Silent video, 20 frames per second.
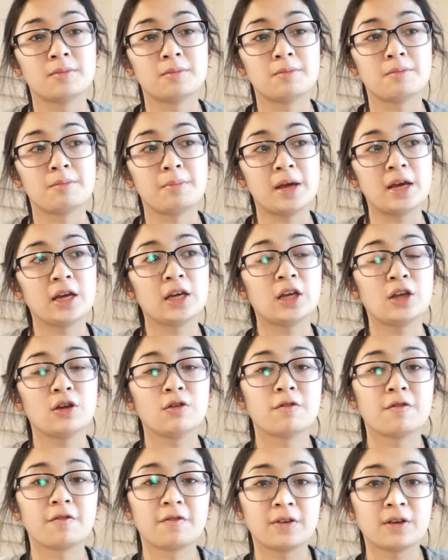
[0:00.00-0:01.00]
make you
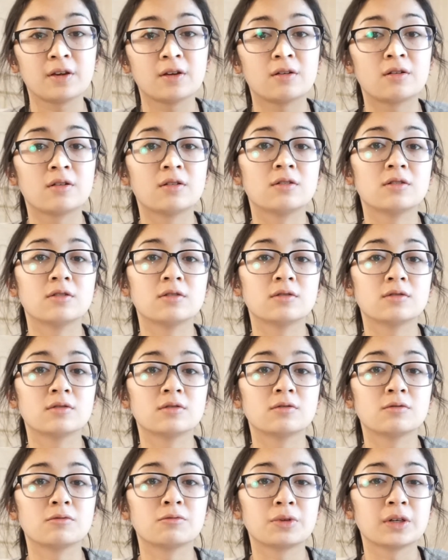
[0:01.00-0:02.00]
feel
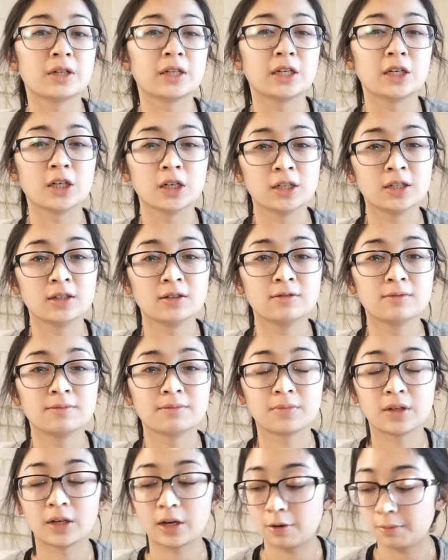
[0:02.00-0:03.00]
really good,
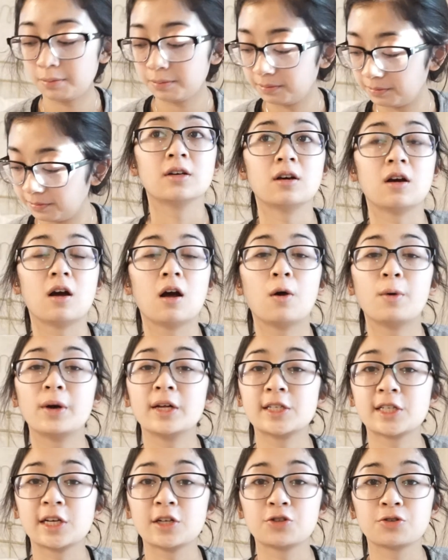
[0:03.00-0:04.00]
you know? Always
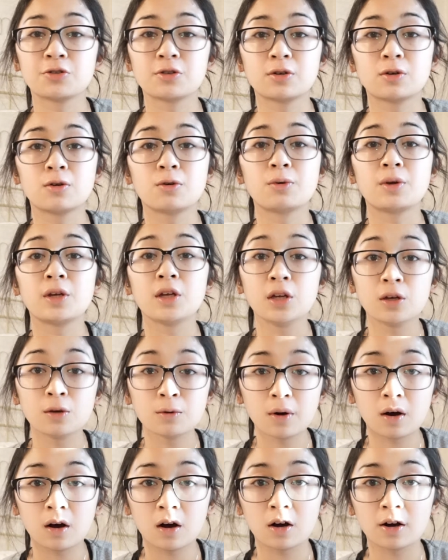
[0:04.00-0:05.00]
stay true to who you
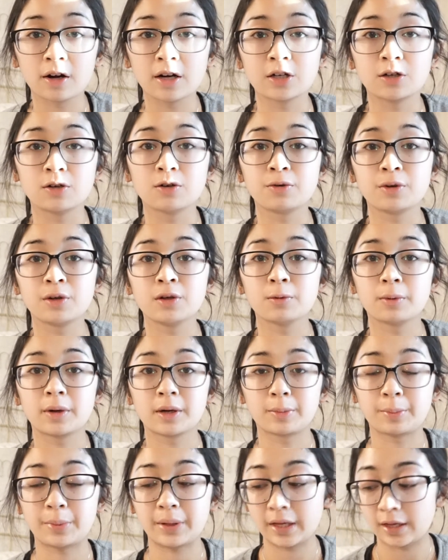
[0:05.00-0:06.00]
are and who you want
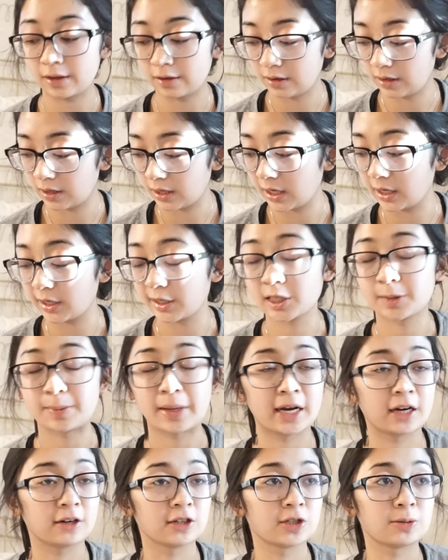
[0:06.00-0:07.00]
to be and
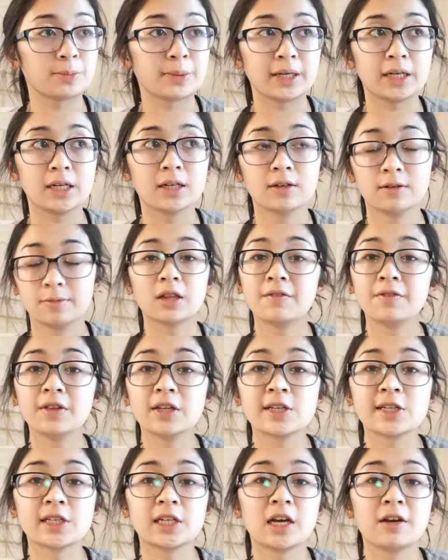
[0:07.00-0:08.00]
aspire to be. Live
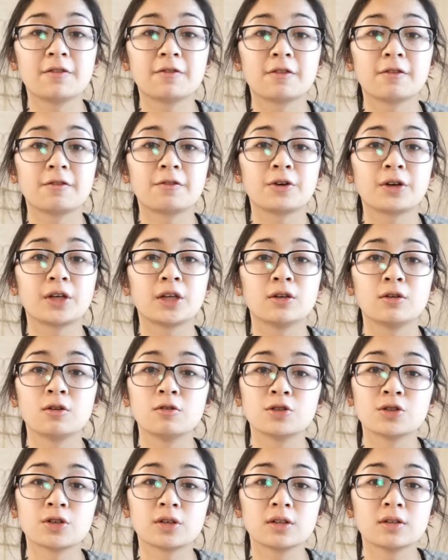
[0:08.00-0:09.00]
this life for you. You
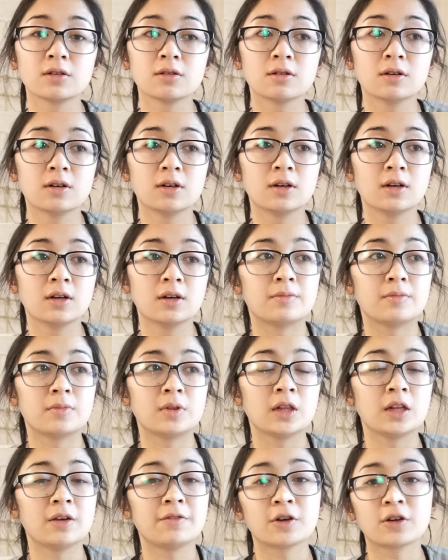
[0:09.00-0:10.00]
shouldn't
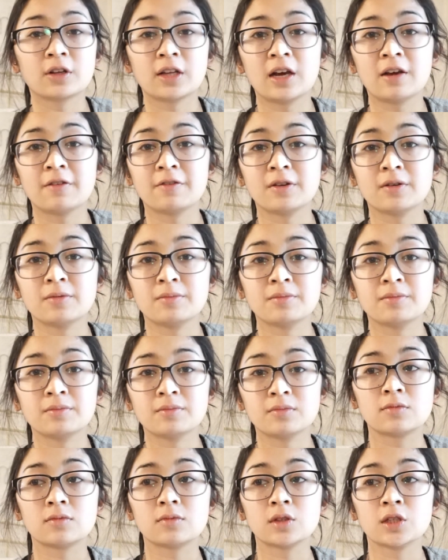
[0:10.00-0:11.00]
live your life and
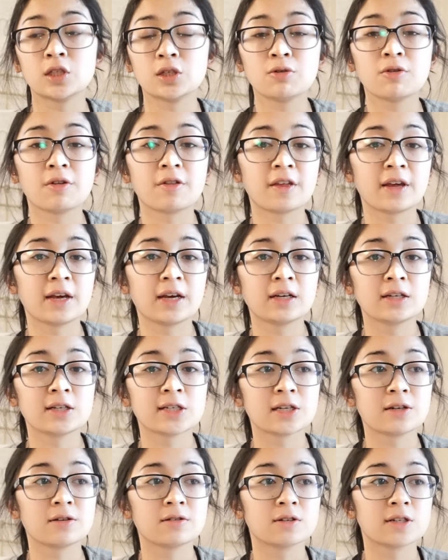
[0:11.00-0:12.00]
do things
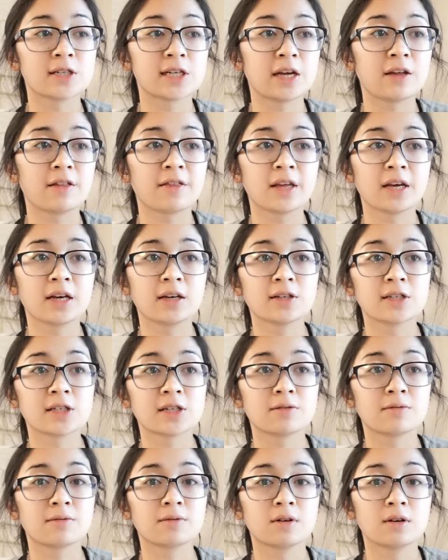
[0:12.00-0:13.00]
and say things
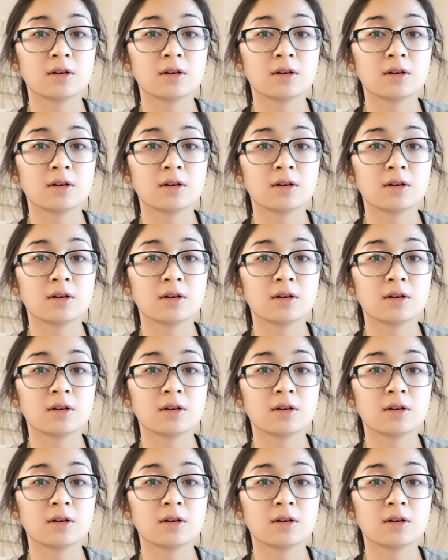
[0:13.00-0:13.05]
and